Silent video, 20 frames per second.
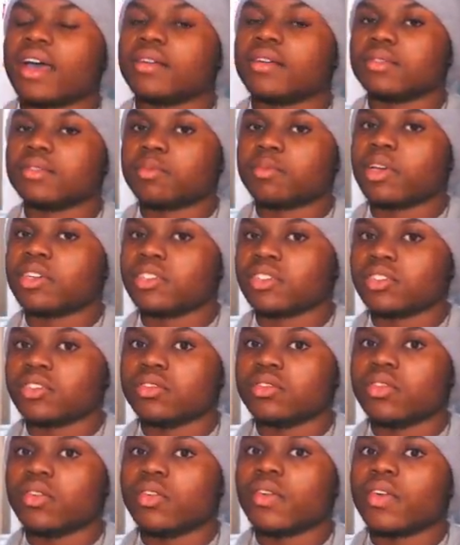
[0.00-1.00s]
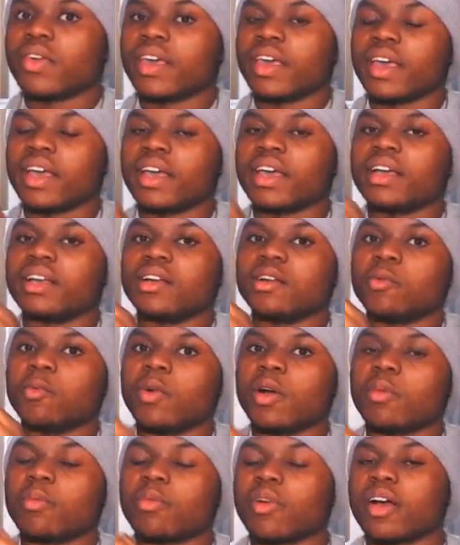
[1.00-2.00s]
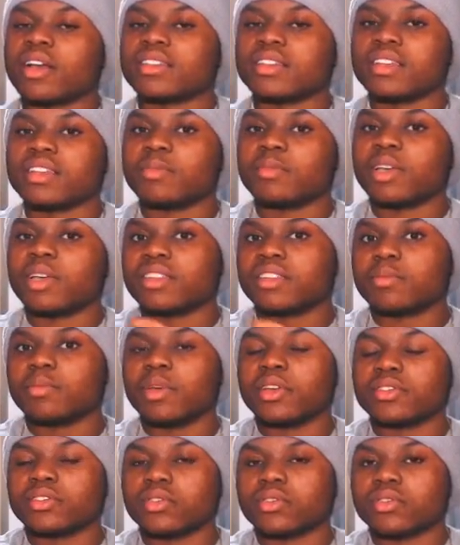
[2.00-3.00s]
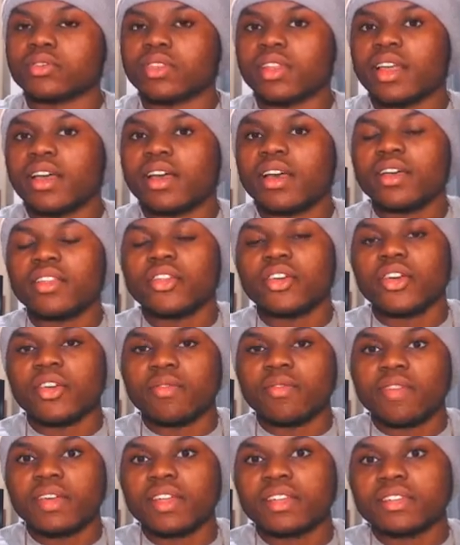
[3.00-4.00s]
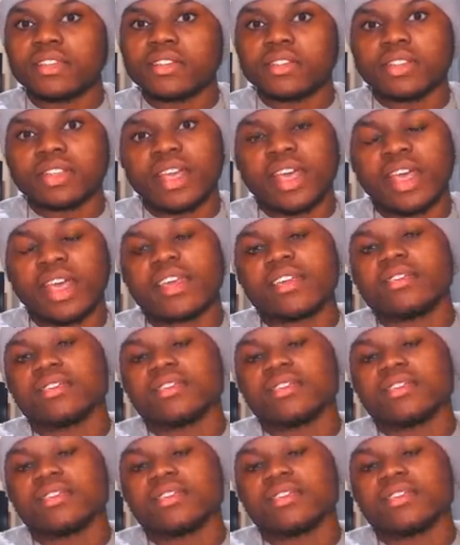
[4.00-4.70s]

special and what process makes it special so that other inventors can't use the